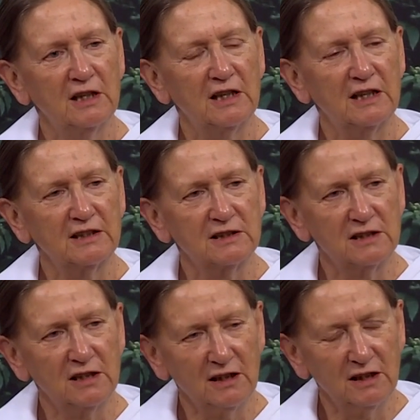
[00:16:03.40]
and
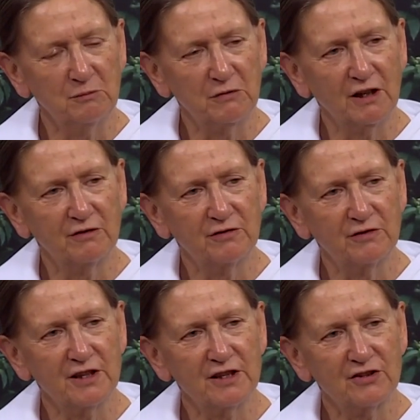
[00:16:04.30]
deep love
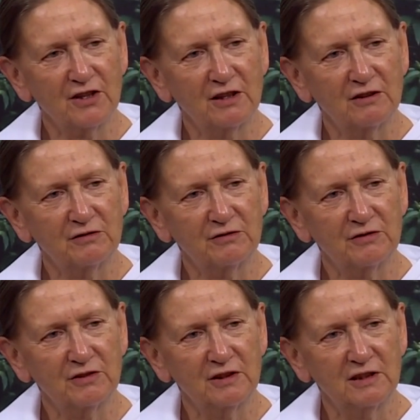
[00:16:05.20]
for the self,
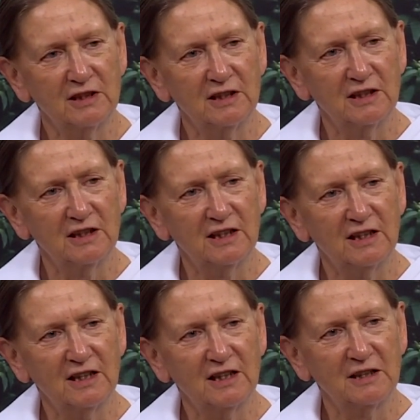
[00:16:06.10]

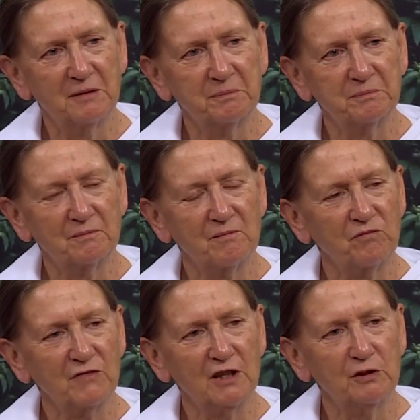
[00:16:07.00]

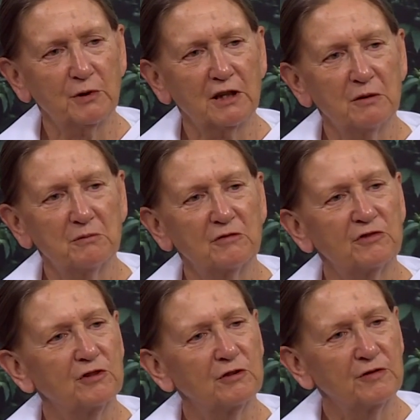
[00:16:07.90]
then you become
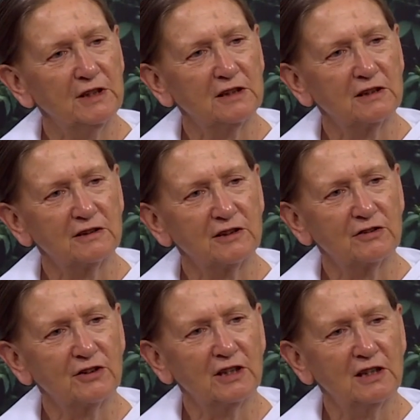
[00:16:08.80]
fulfilled, you
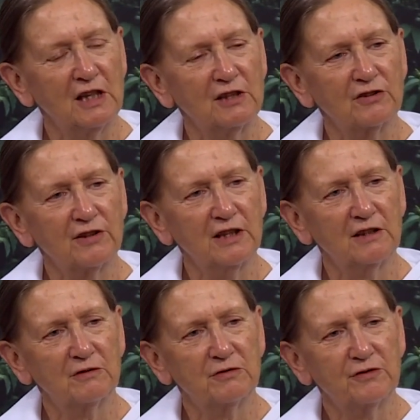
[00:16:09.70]
see. So I
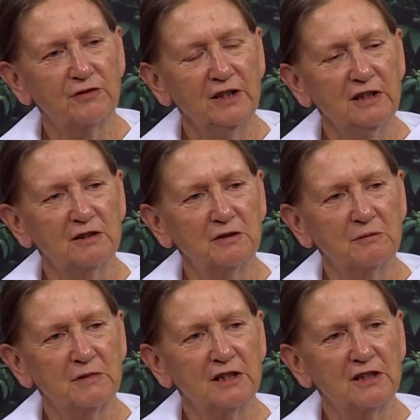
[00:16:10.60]
think
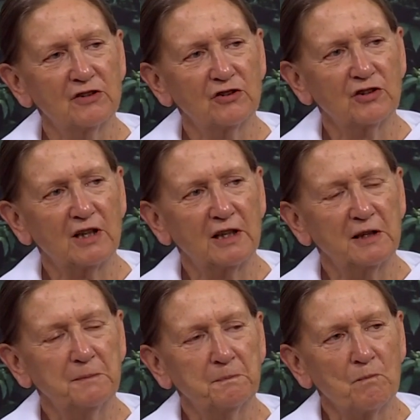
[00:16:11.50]
freedom is
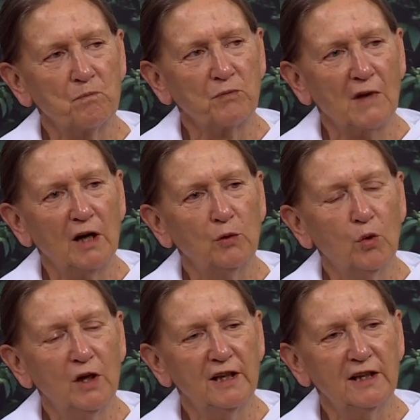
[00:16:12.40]
a
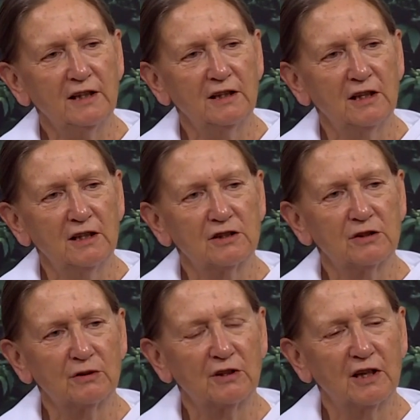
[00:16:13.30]
way
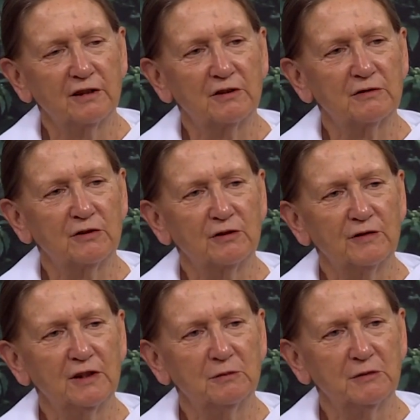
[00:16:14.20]
to arrive at
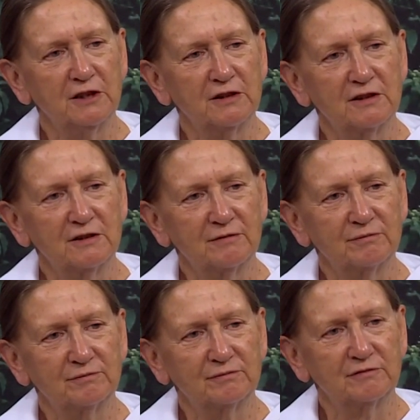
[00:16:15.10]
fulfillment.
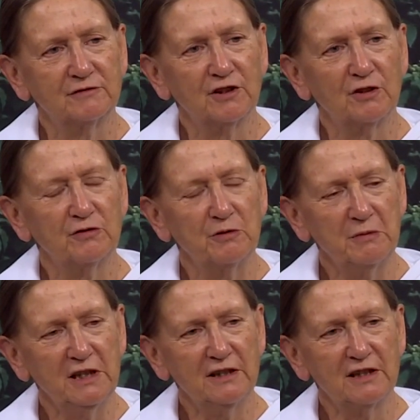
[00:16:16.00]
So for
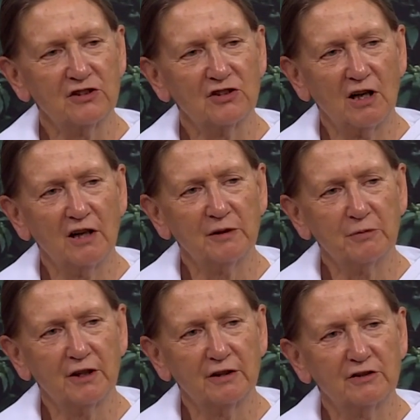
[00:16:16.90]
me, this is high
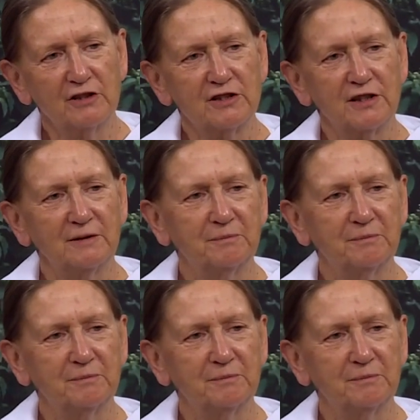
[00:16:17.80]
priority.